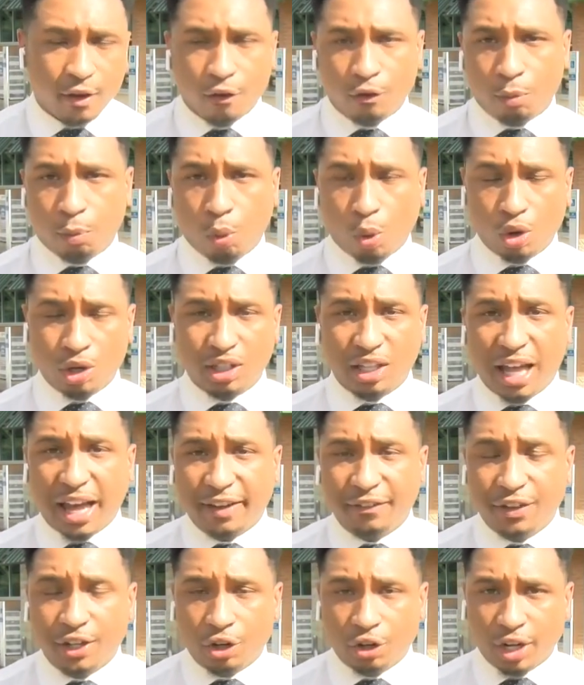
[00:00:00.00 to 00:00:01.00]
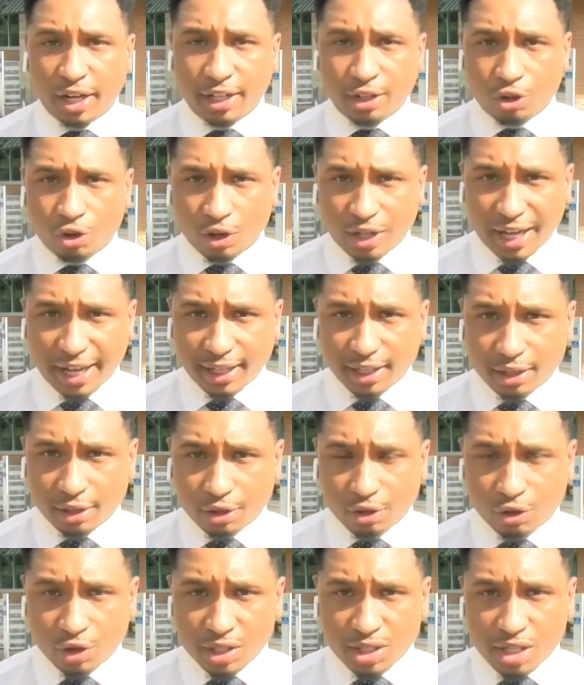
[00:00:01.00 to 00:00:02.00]
Reporting live here in Grenada,
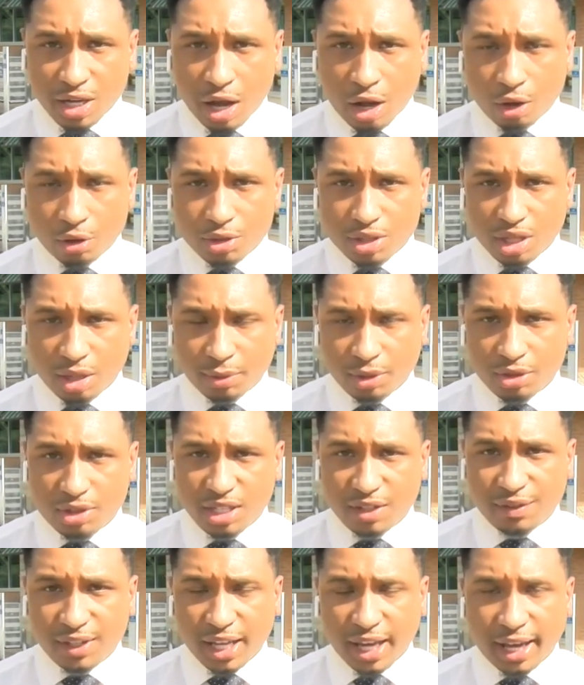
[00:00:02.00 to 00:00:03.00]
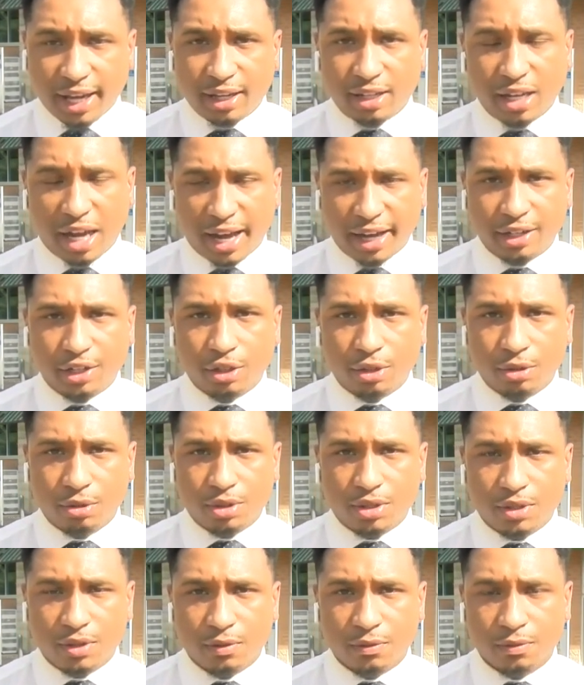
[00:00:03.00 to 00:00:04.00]
Chris Knowles, WTVA 9
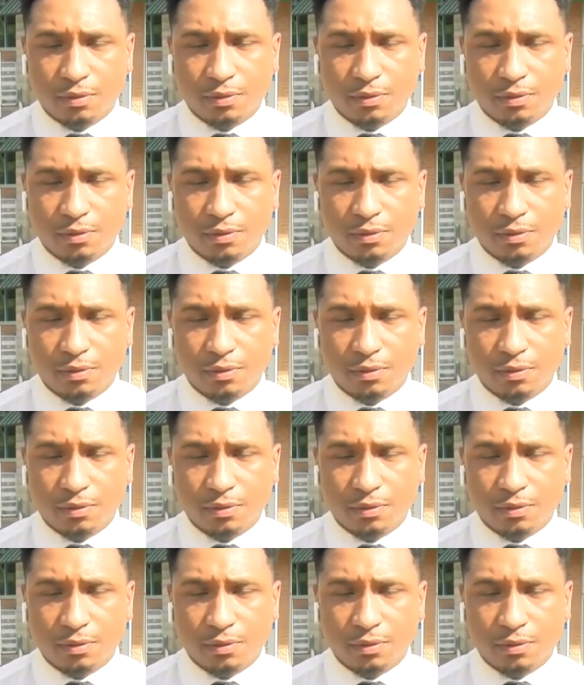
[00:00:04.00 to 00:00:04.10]
News.